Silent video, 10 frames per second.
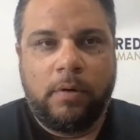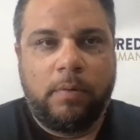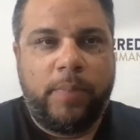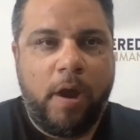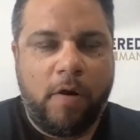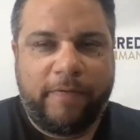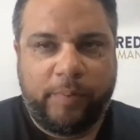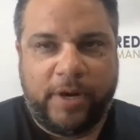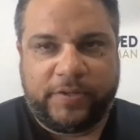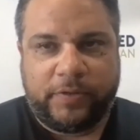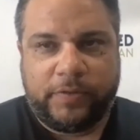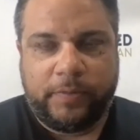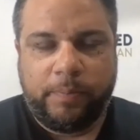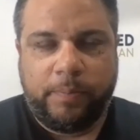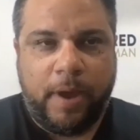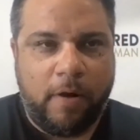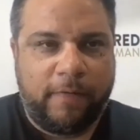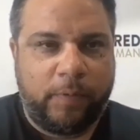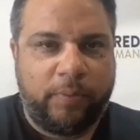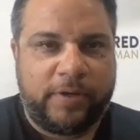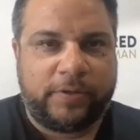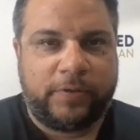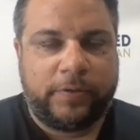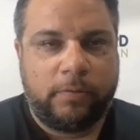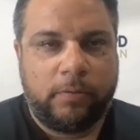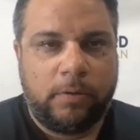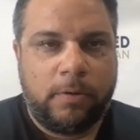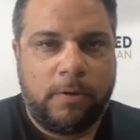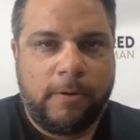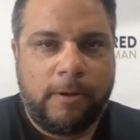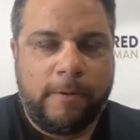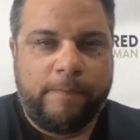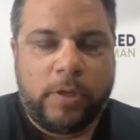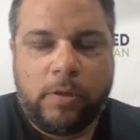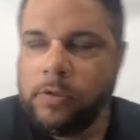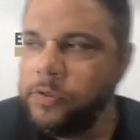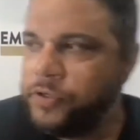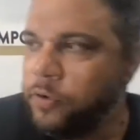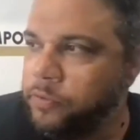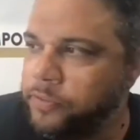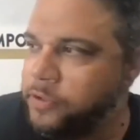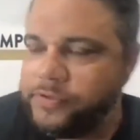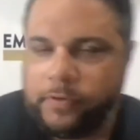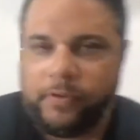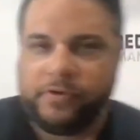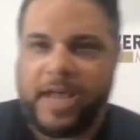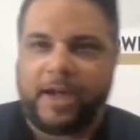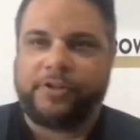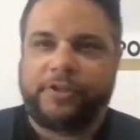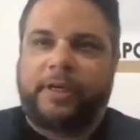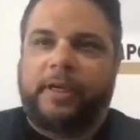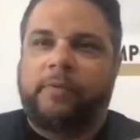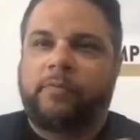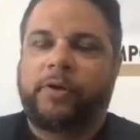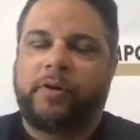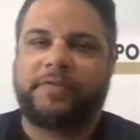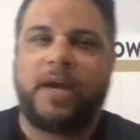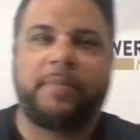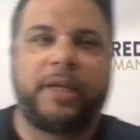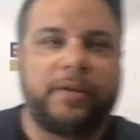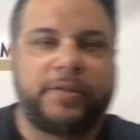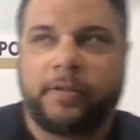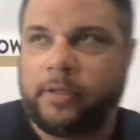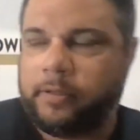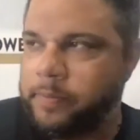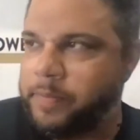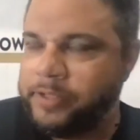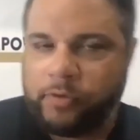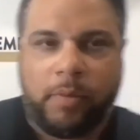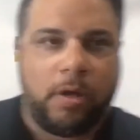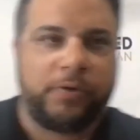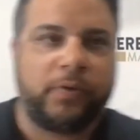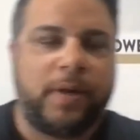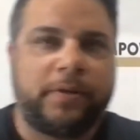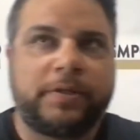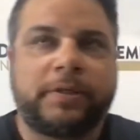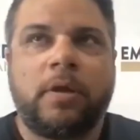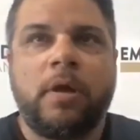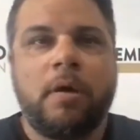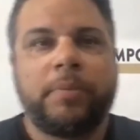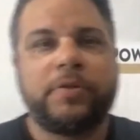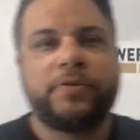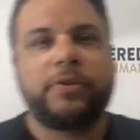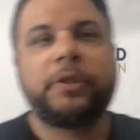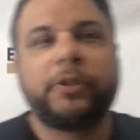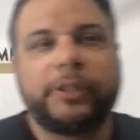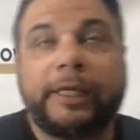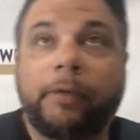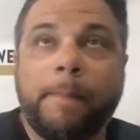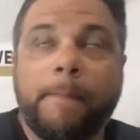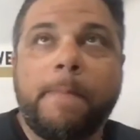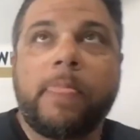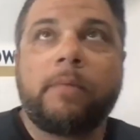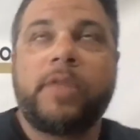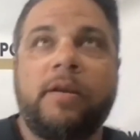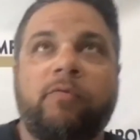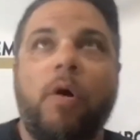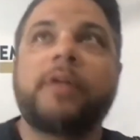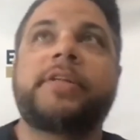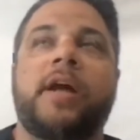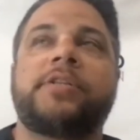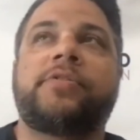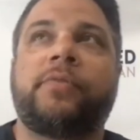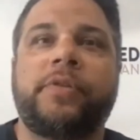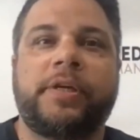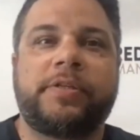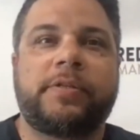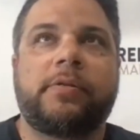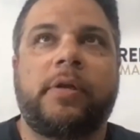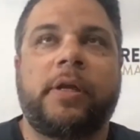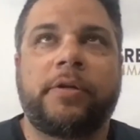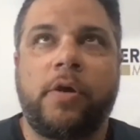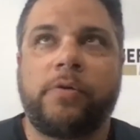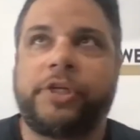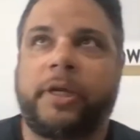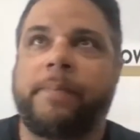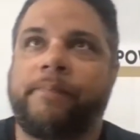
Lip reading: Powerful presence, powerful presence. So there's actually, and we don't have time to get into the mental models around this, but there's literally, and I've walked guys through this in coaching.